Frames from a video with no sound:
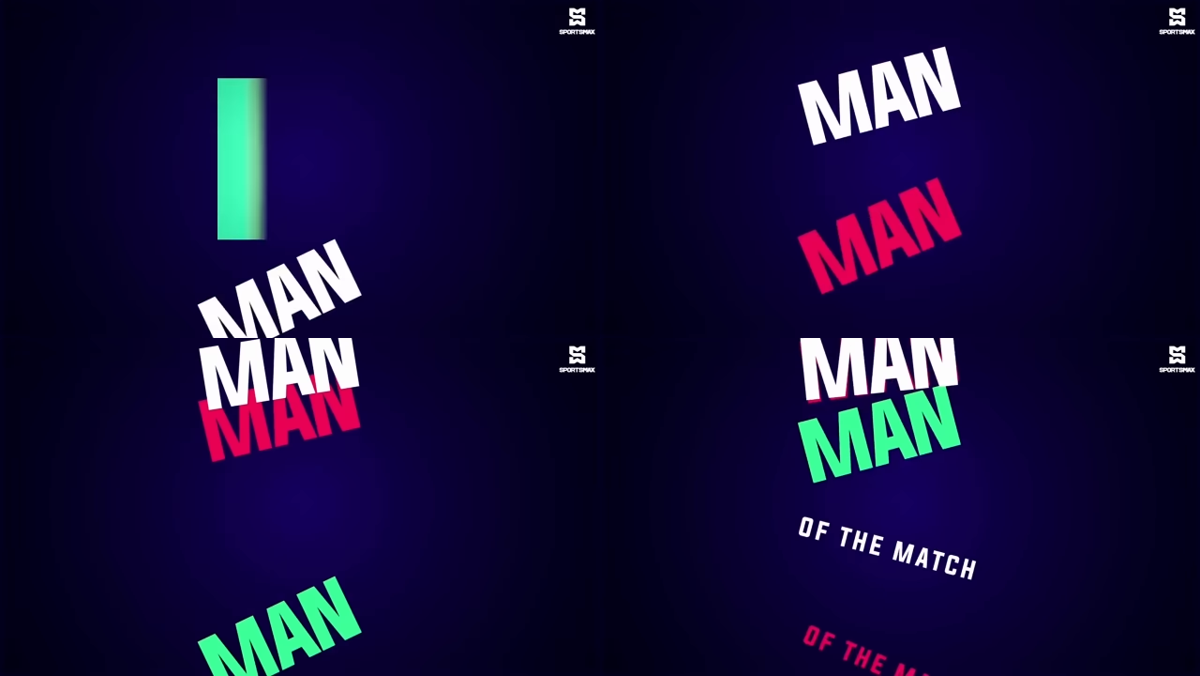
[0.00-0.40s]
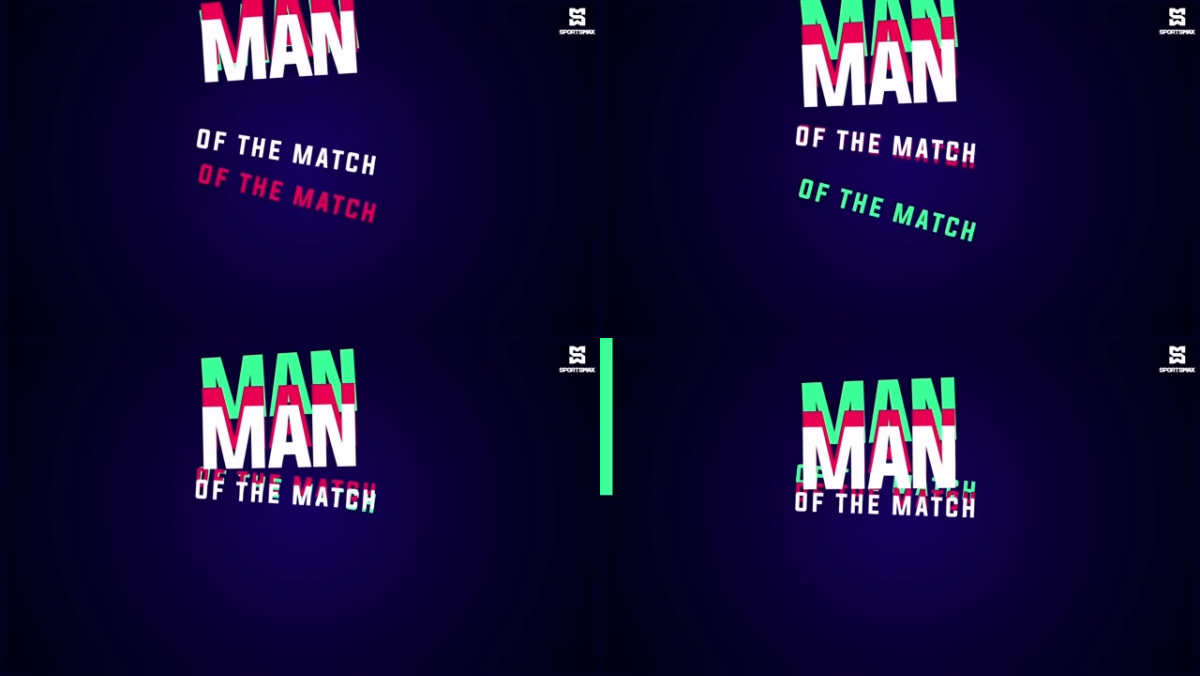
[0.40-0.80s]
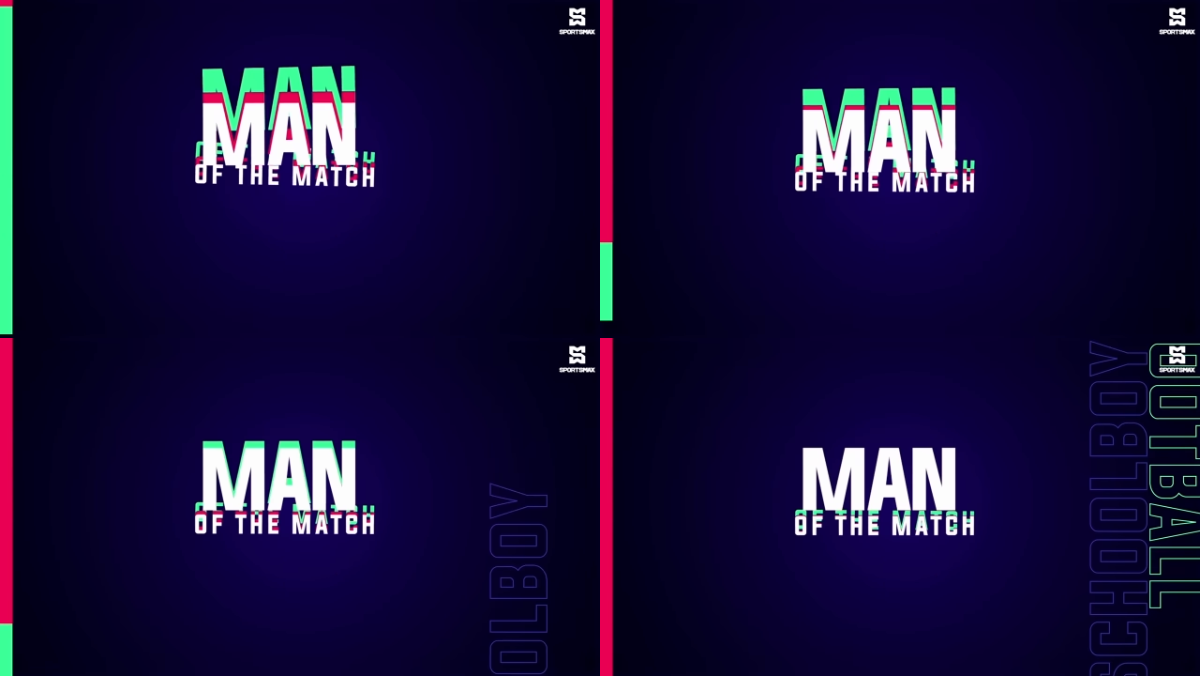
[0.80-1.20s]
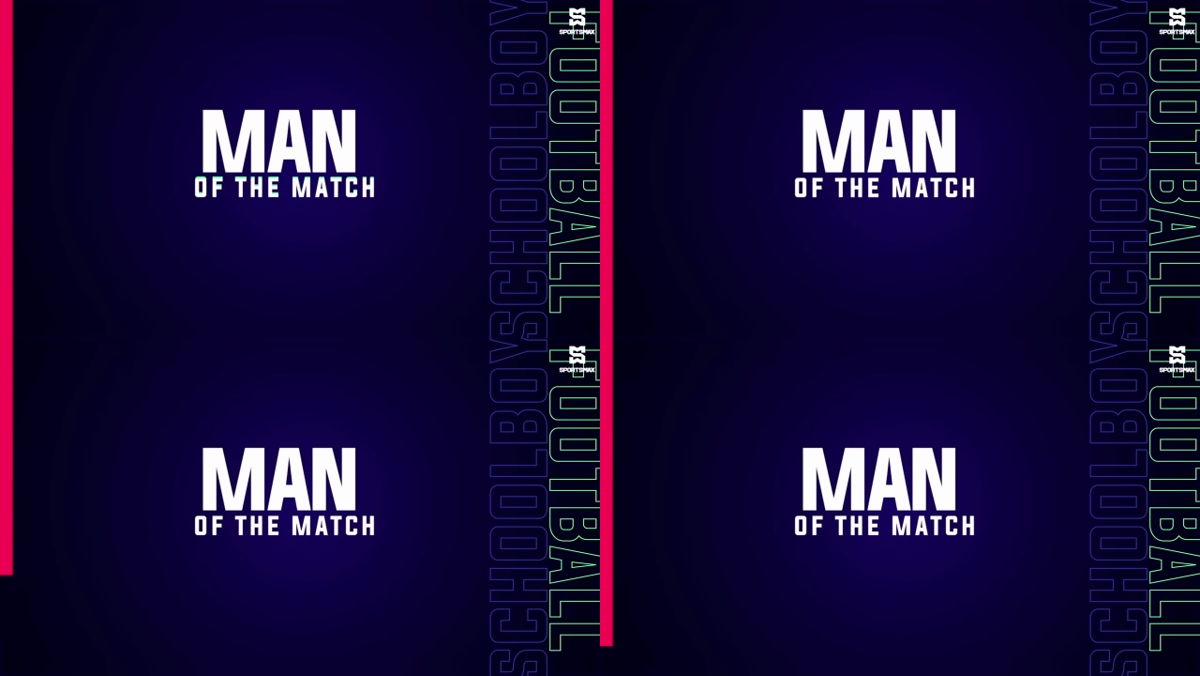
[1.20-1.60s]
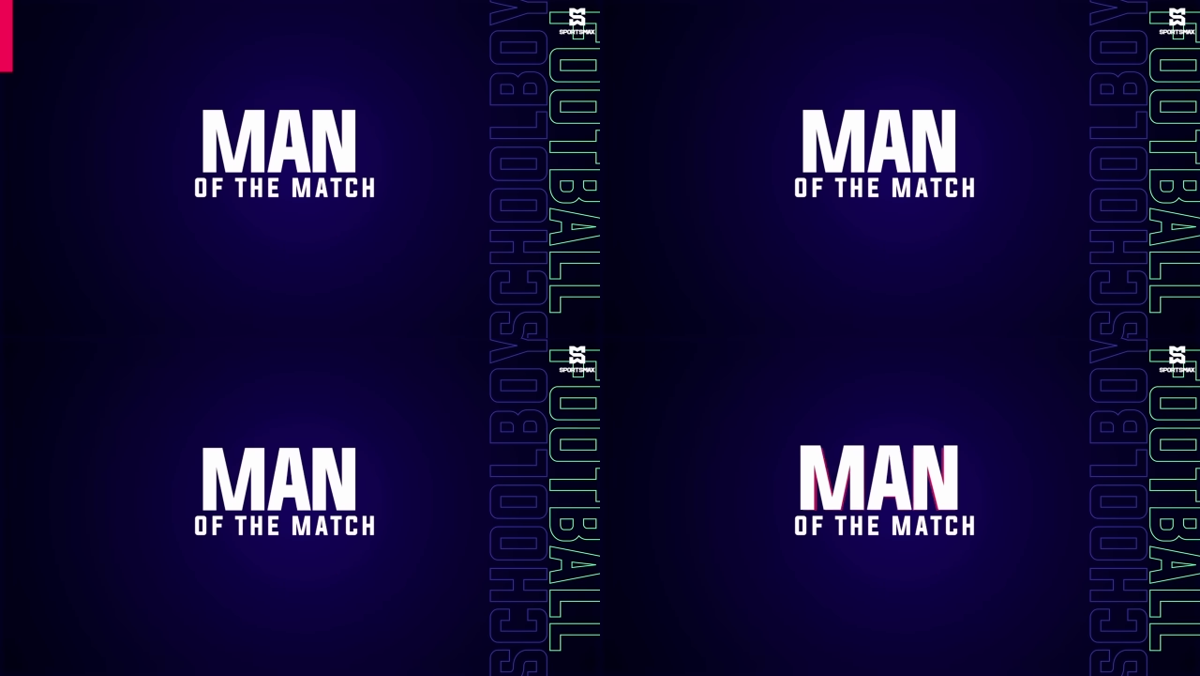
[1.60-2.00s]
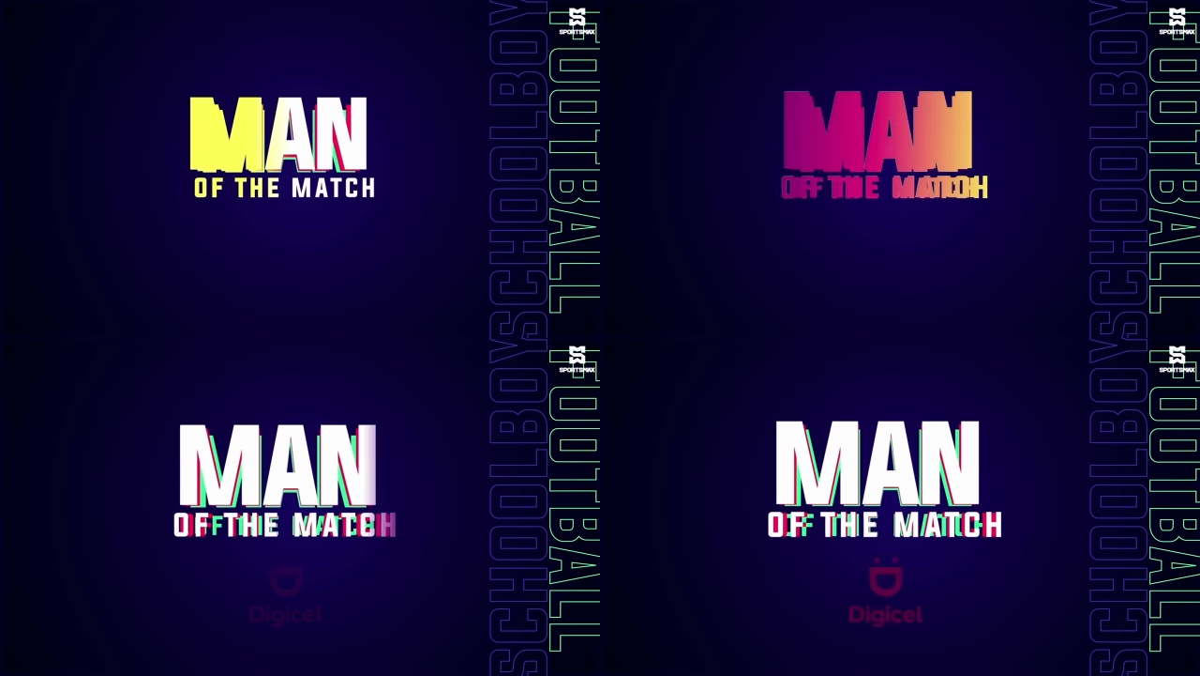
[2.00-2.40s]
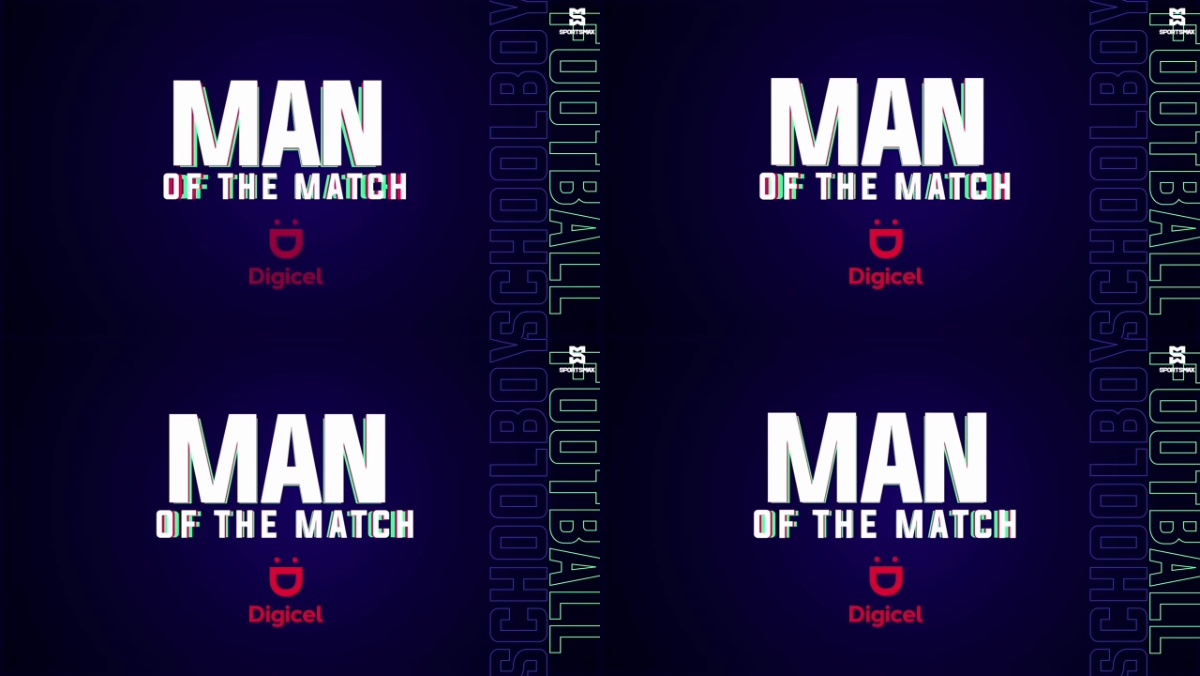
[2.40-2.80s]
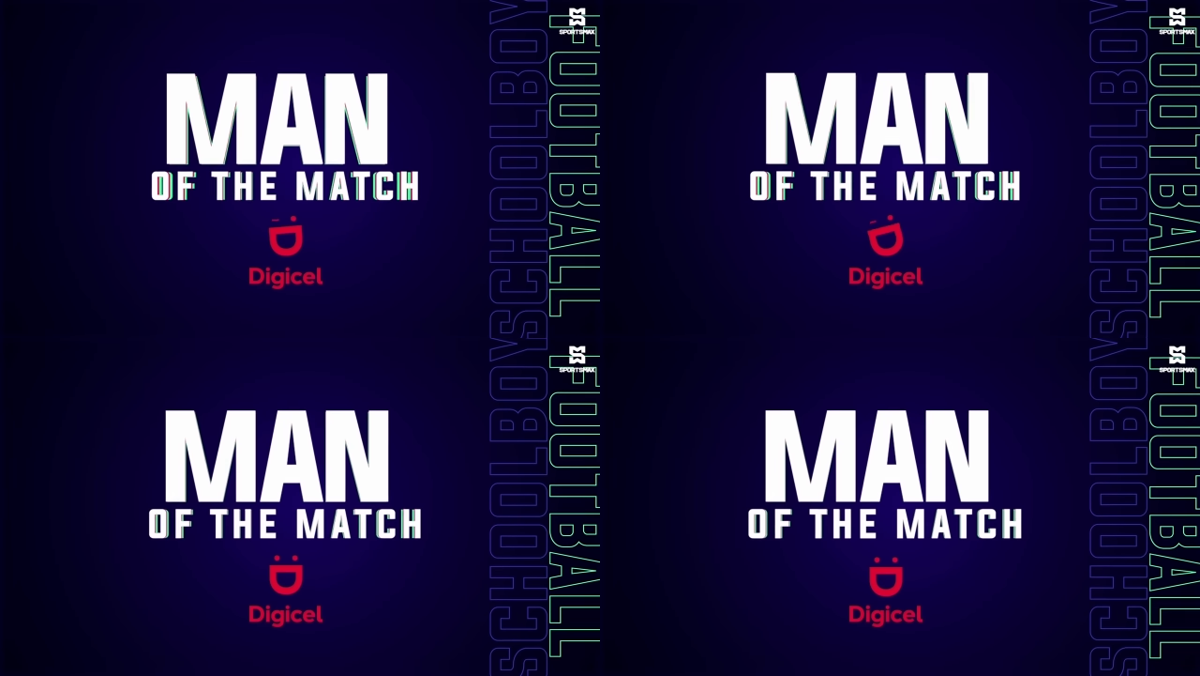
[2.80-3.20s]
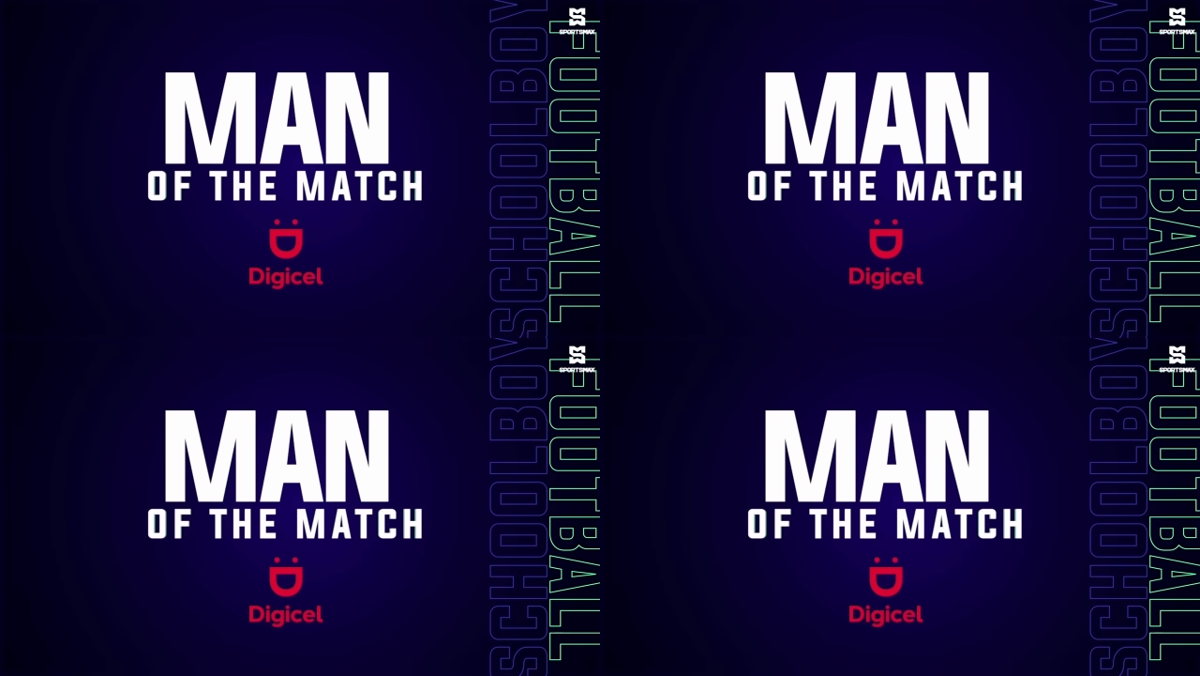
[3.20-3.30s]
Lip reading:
No face is visible, so there are no lips to read.